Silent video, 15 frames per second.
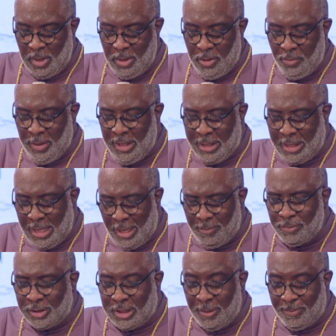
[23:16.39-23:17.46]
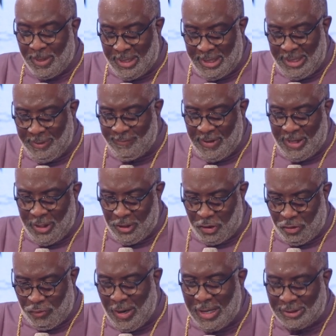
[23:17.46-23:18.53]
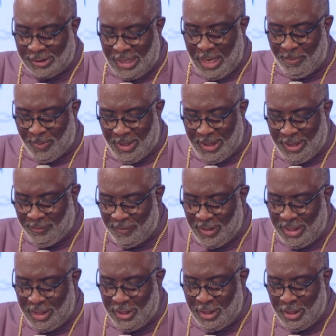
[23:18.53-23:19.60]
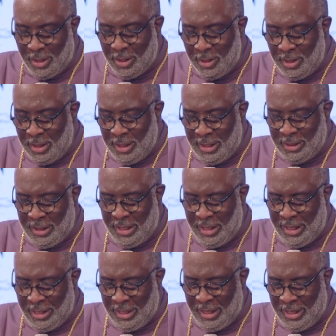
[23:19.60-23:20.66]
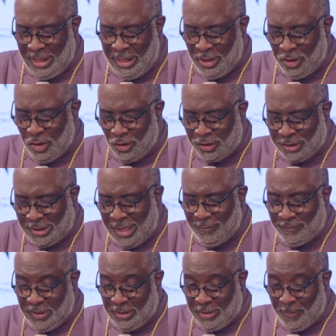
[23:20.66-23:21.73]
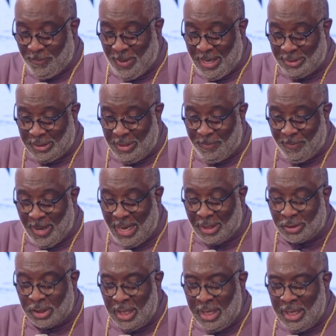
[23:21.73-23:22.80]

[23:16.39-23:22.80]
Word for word: When it comes to believing in Christ, like believing in, the, in, in, in, in your safety deposit box,